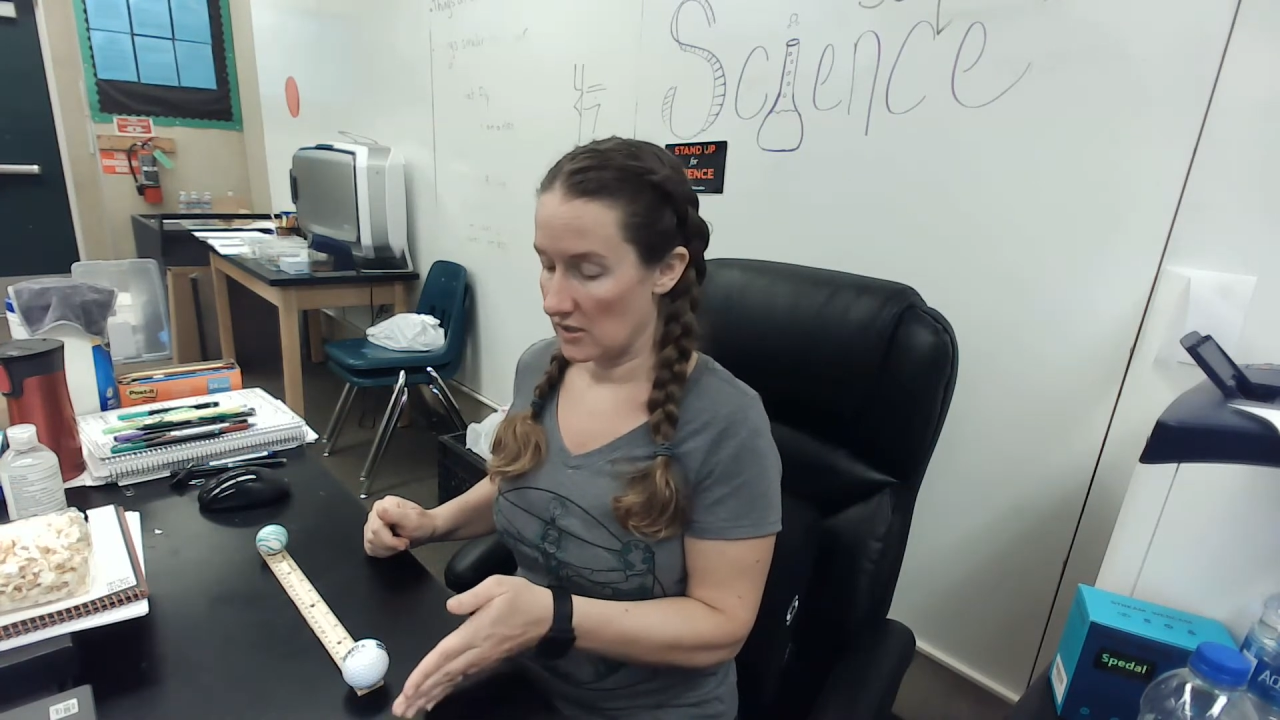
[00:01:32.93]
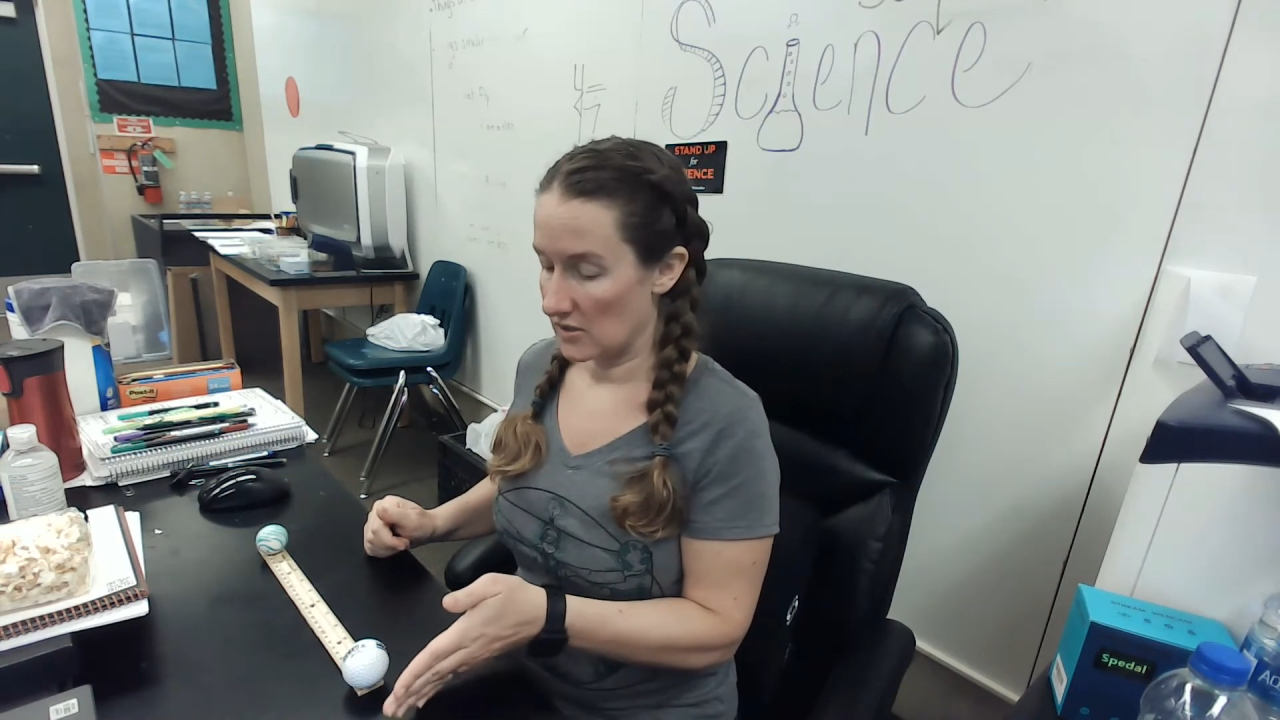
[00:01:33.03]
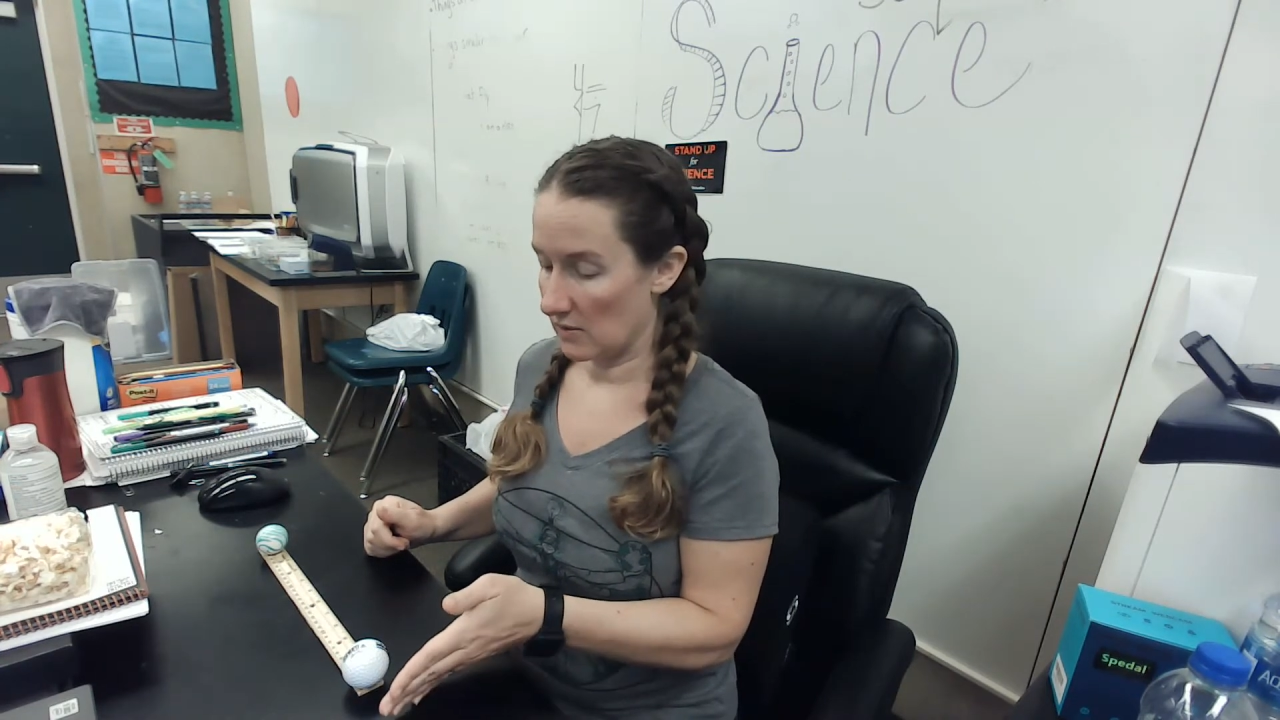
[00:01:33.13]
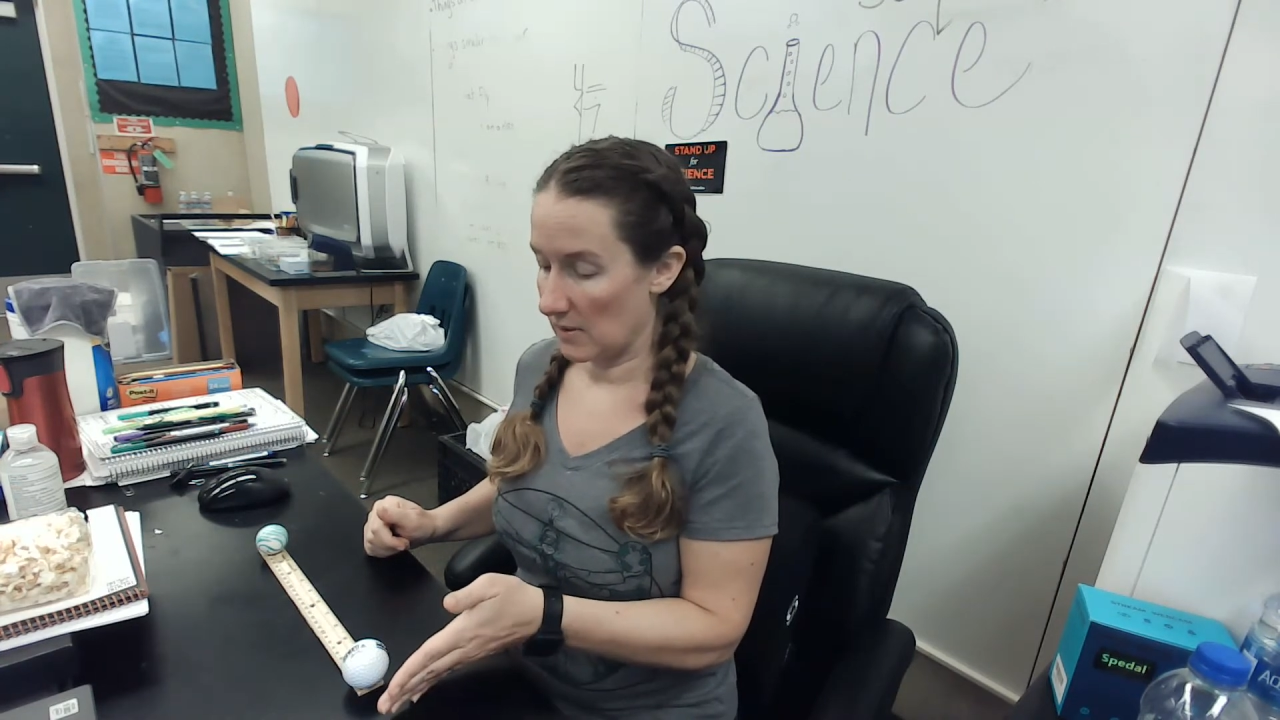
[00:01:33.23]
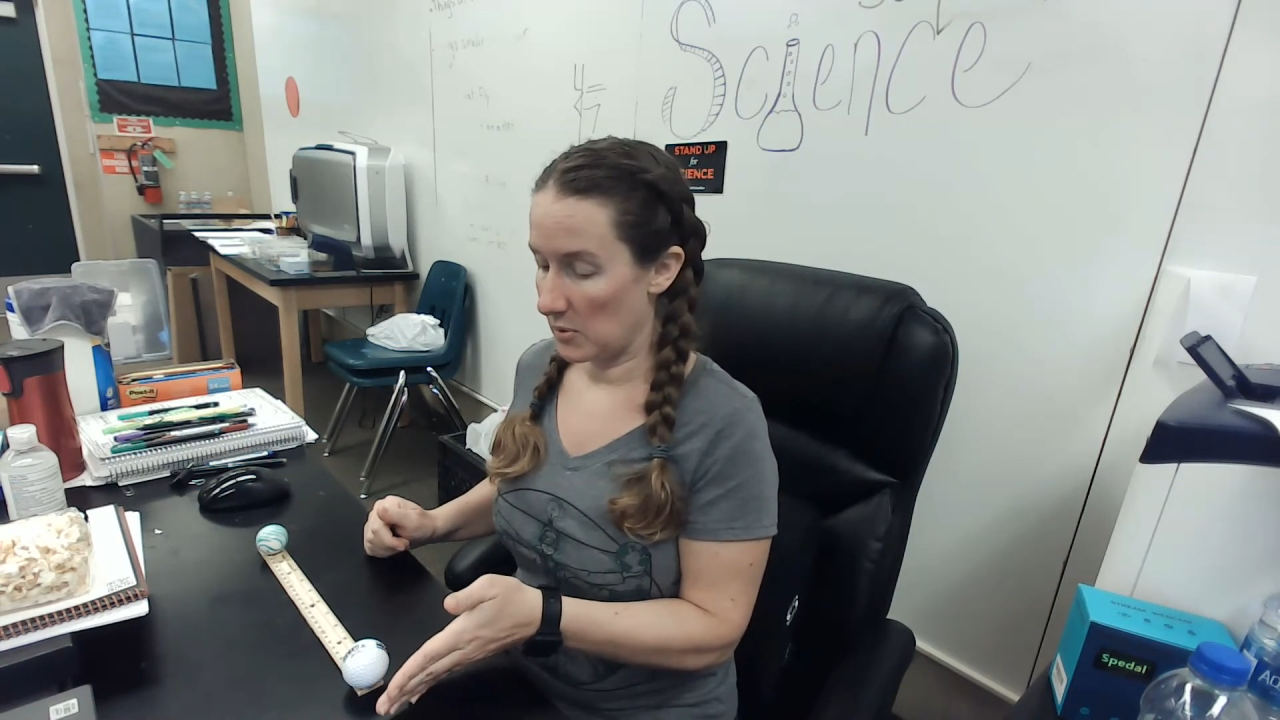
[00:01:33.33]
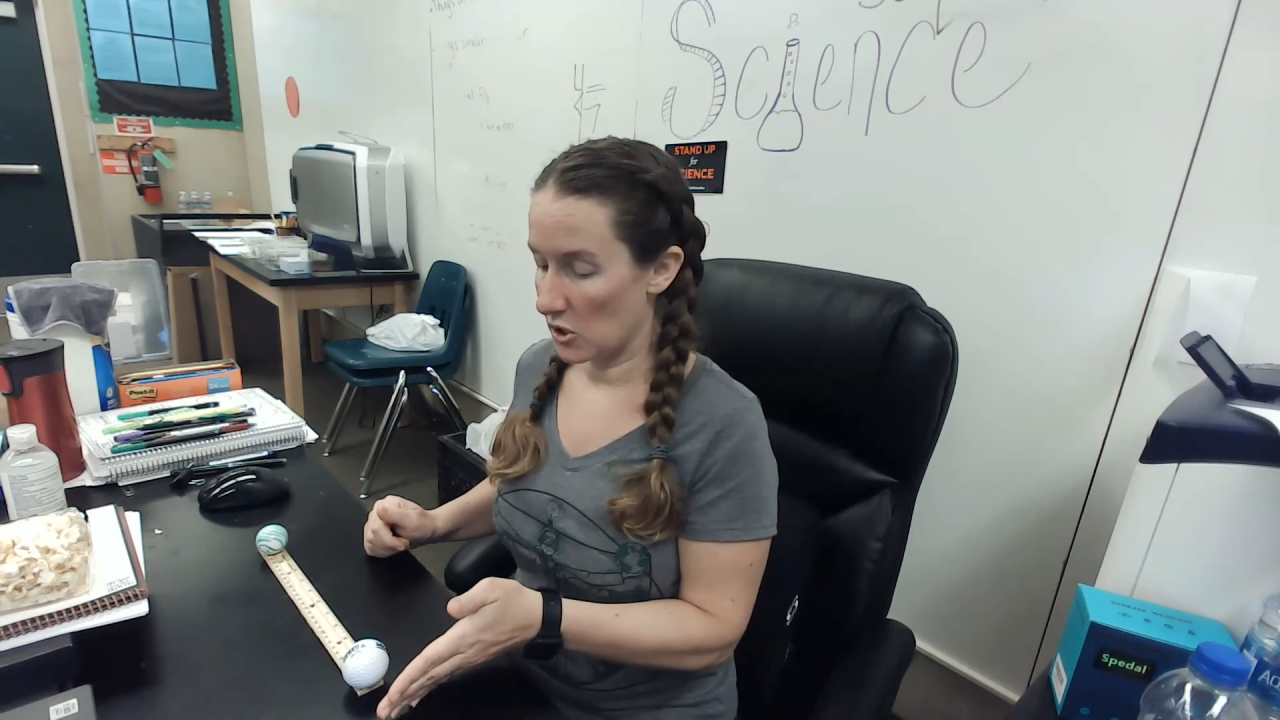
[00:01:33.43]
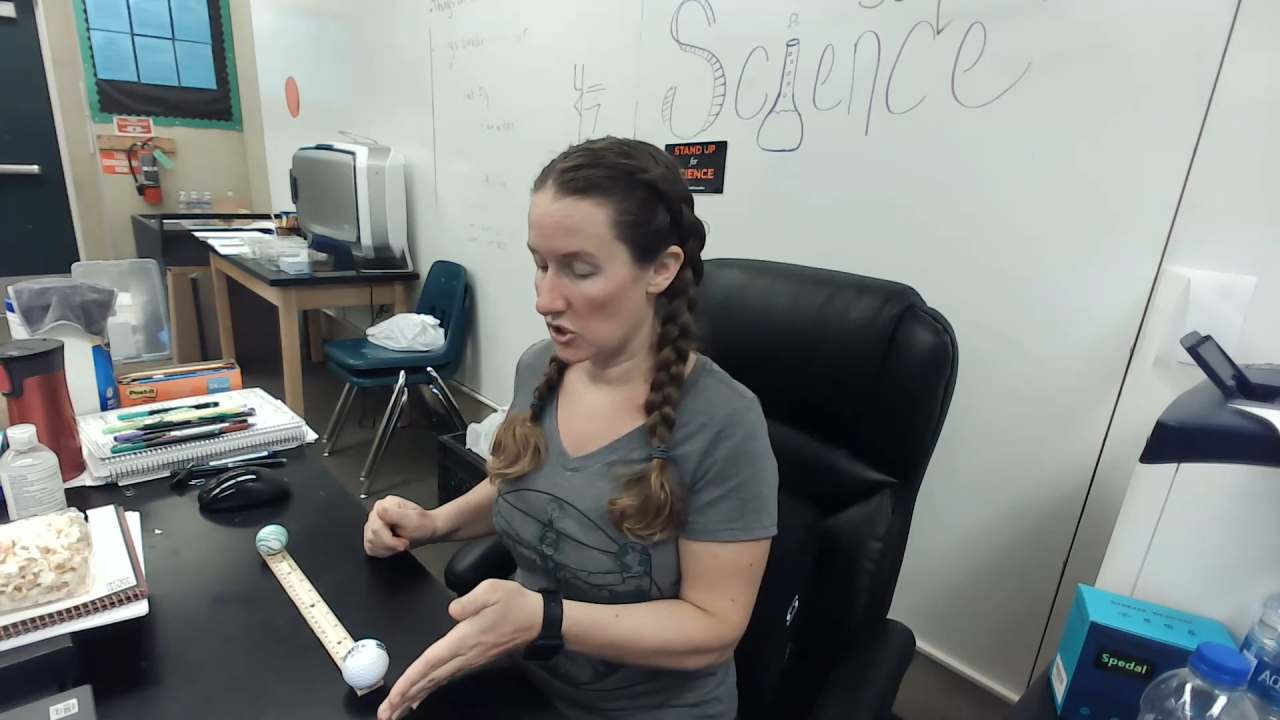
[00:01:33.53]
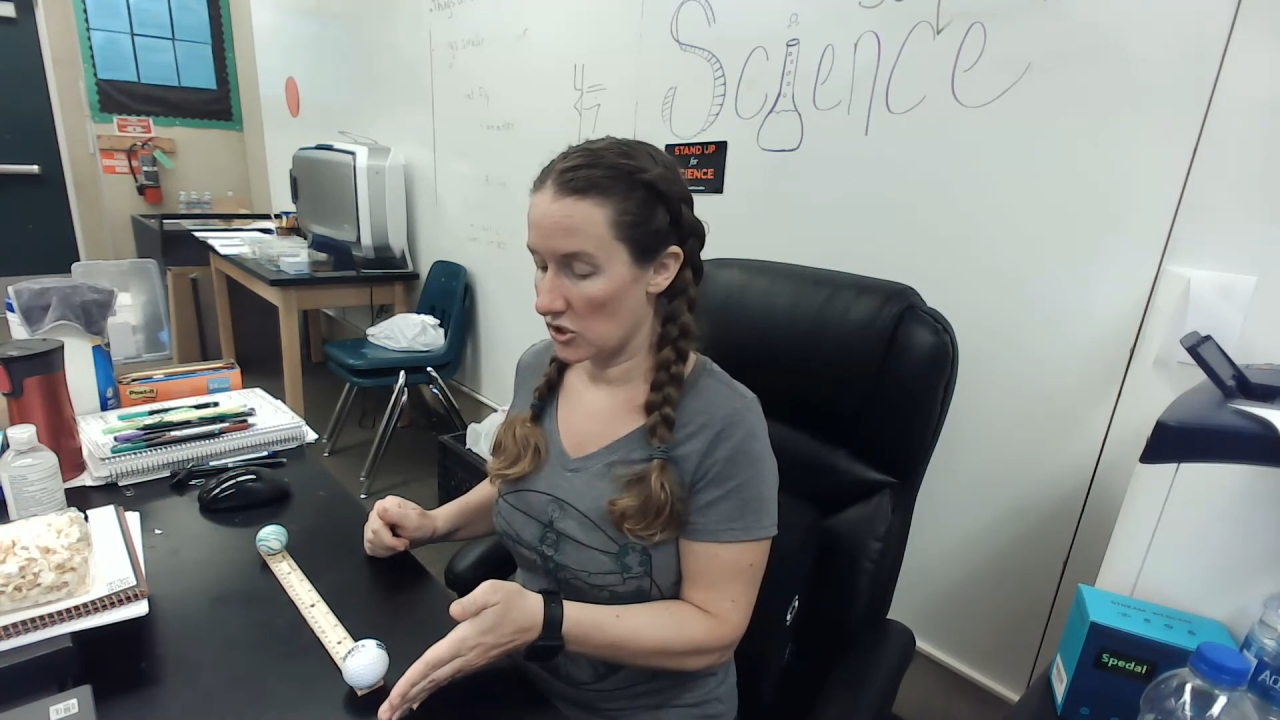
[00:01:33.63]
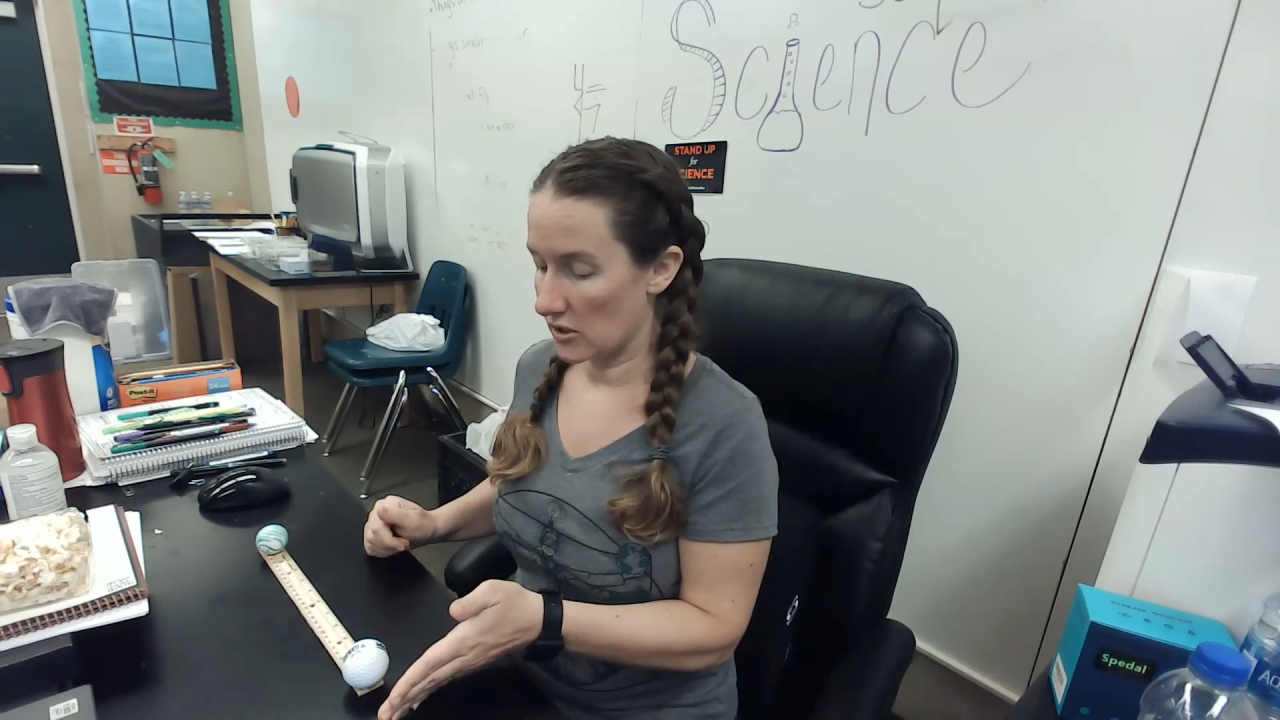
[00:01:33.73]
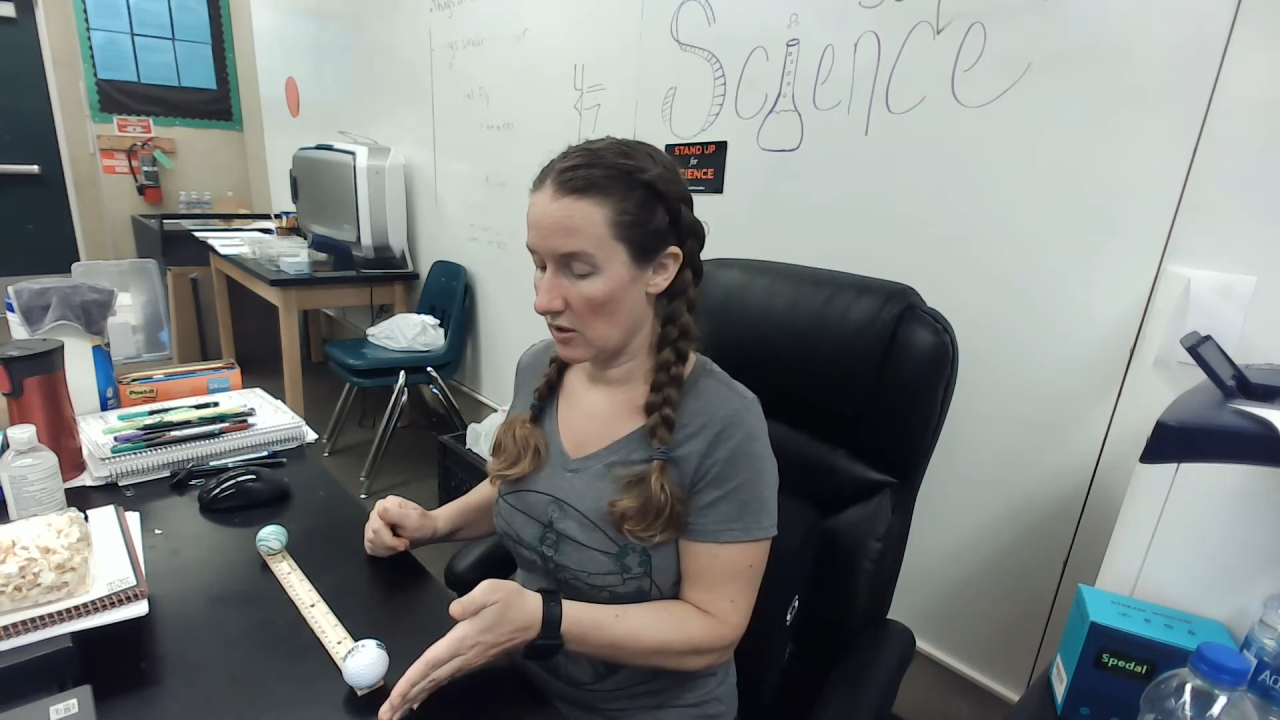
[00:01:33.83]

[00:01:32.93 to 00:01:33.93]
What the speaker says: So I push the